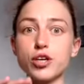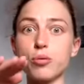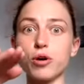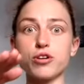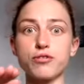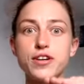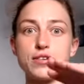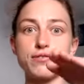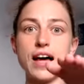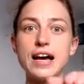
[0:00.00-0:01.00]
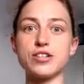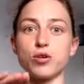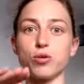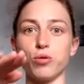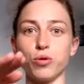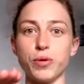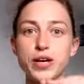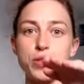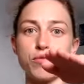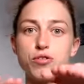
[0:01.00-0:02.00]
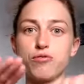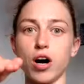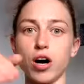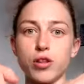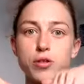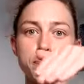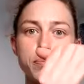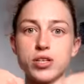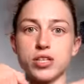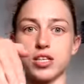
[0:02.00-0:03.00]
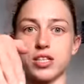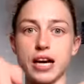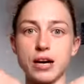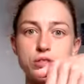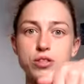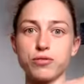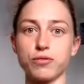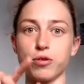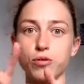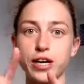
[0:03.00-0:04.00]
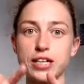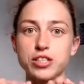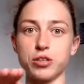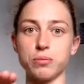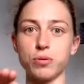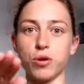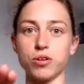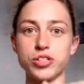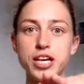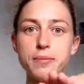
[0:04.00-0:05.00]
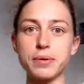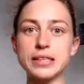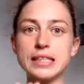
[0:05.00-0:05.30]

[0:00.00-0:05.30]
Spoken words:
You want your feet flat all the way through rather than pointing down to the floor. That's your number one tip.